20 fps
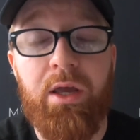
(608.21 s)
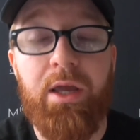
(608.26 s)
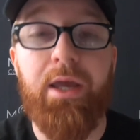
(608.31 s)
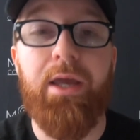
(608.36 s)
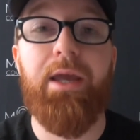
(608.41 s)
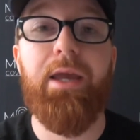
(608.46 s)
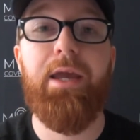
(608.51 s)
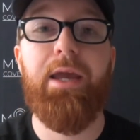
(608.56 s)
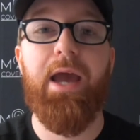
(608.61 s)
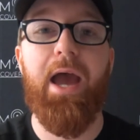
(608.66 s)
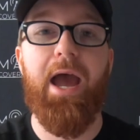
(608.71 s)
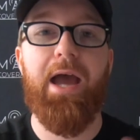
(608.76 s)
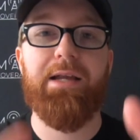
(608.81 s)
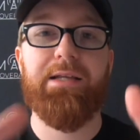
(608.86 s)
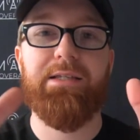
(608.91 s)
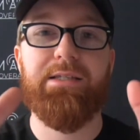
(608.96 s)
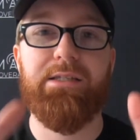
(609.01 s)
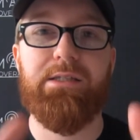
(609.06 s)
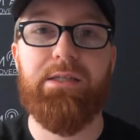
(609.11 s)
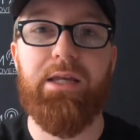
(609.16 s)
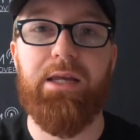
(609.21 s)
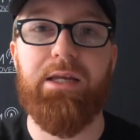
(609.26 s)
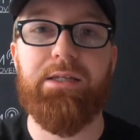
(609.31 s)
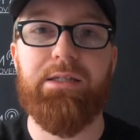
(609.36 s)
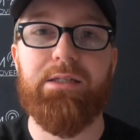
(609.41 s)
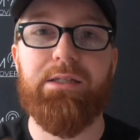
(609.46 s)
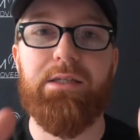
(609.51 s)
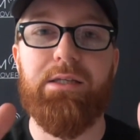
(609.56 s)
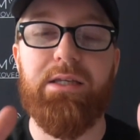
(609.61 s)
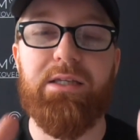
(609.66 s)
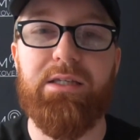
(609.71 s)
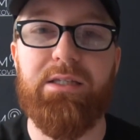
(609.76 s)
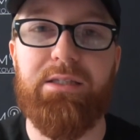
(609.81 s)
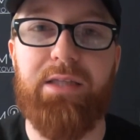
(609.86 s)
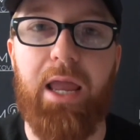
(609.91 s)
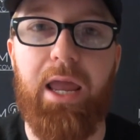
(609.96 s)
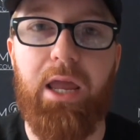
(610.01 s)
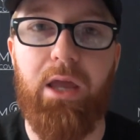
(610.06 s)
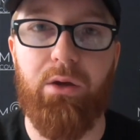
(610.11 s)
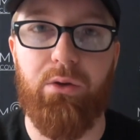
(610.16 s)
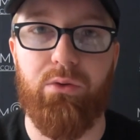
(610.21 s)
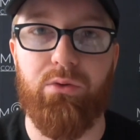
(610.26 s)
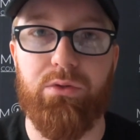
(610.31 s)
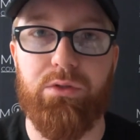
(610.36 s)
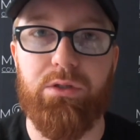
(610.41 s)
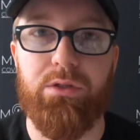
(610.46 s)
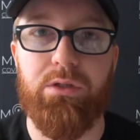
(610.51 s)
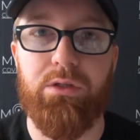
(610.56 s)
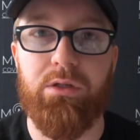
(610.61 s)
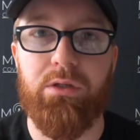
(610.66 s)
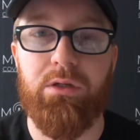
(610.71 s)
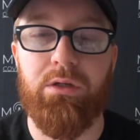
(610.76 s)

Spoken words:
he had 6 steals.